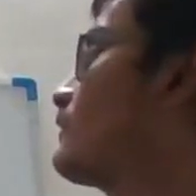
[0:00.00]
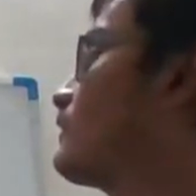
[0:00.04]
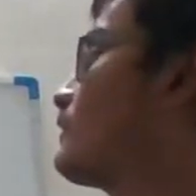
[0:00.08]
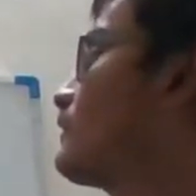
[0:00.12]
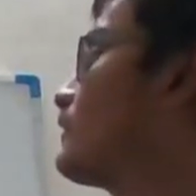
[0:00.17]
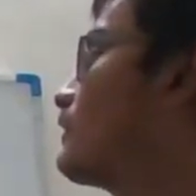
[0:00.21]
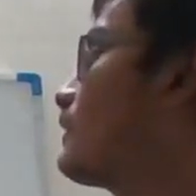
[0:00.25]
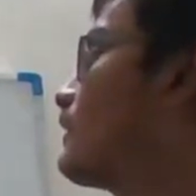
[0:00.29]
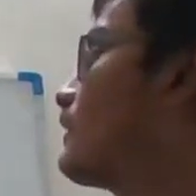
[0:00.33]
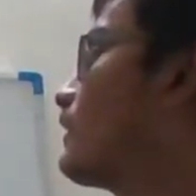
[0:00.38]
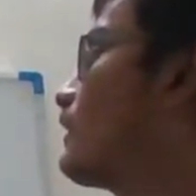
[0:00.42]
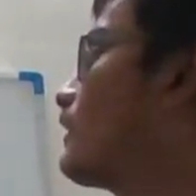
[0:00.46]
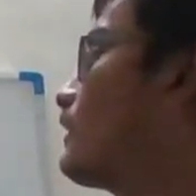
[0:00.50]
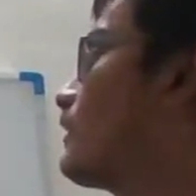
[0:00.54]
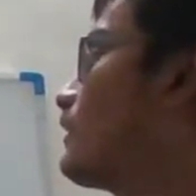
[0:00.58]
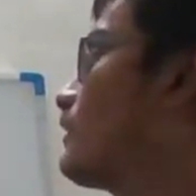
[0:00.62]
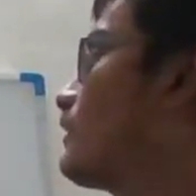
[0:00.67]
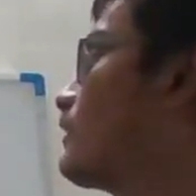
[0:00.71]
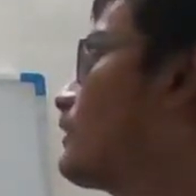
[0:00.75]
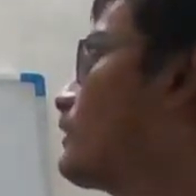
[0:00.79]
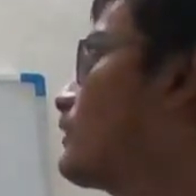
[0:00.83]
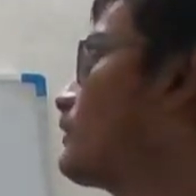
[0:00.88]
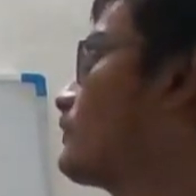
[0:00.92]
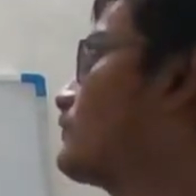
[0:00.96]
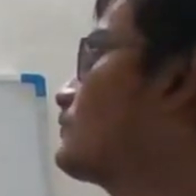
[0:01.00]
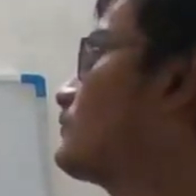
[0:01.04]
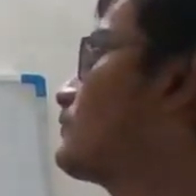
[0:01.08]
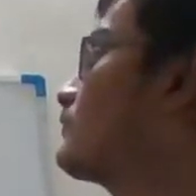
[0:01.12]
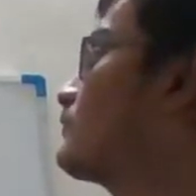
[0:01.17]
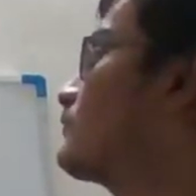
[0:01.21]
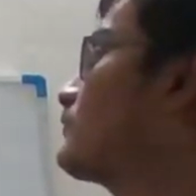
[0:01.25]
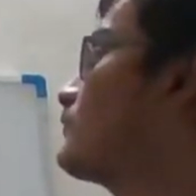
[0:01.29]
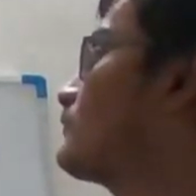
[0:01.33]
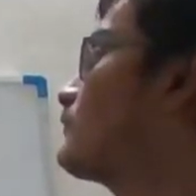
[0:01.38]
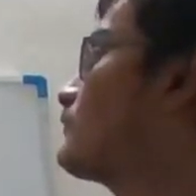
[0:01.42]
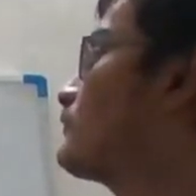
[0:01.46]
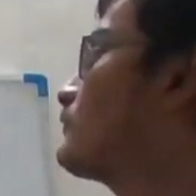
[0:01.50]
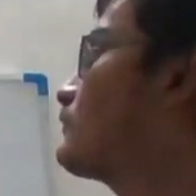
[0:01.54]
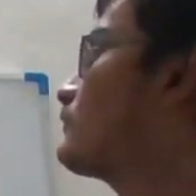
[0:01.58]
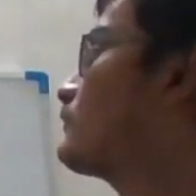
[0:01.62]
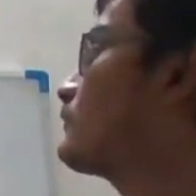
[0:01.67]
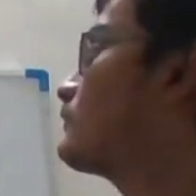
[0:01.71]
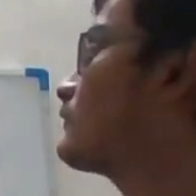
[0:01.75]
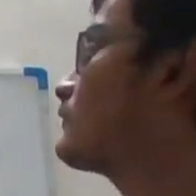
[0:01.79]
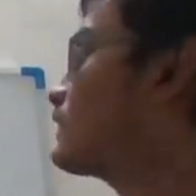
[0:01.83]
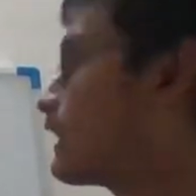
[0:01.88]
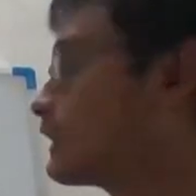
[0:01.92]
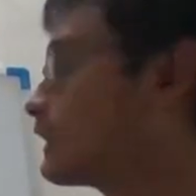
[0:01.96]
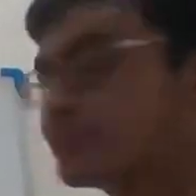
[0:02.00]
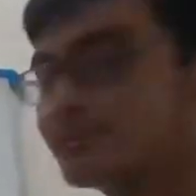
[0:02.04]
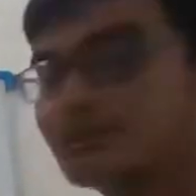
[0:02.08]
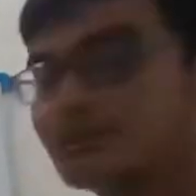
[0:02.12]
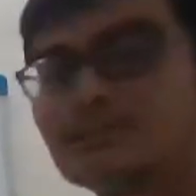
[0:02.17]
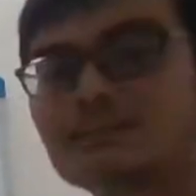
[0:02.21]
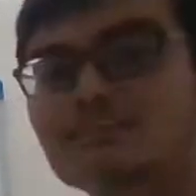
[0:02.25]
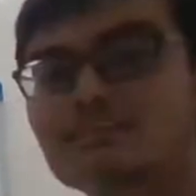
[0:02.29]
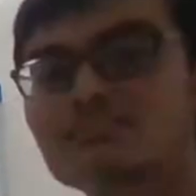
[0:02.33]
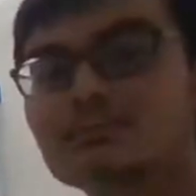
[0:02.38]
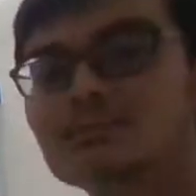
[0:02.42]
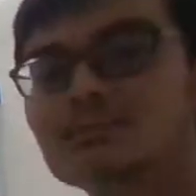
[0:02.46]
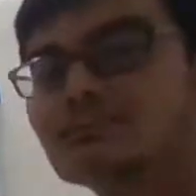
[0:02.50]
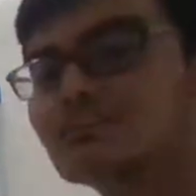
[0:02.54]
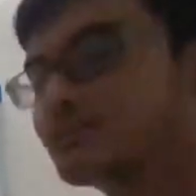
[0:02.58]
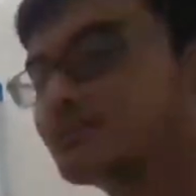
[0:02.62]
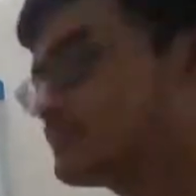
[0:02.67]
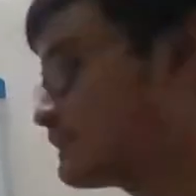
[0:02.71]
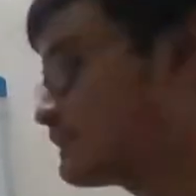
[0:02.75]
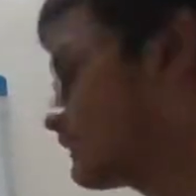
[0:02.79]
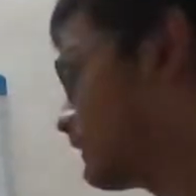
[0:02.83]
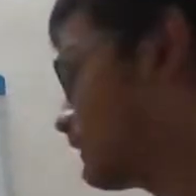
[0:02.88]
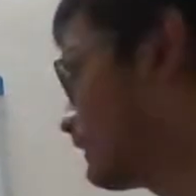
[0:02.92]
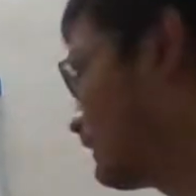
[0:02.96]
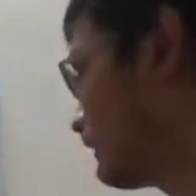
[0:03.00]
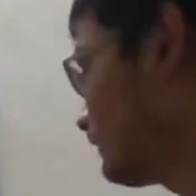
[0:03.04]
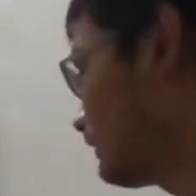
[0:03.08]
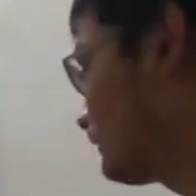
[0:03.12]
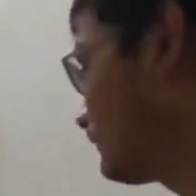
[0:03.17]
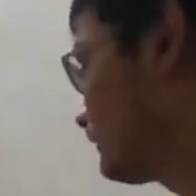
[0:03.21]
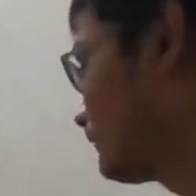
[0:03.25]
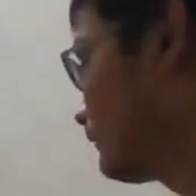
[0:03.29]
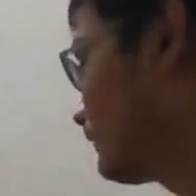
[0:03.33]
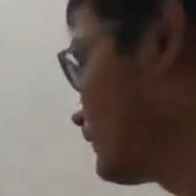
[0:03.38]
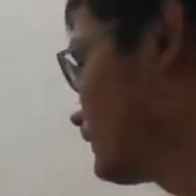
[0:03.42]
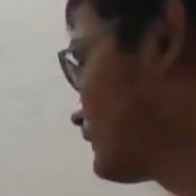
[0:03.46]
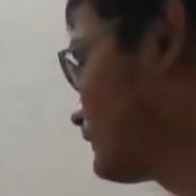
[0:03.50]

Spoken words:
uh, yeah, you can even use what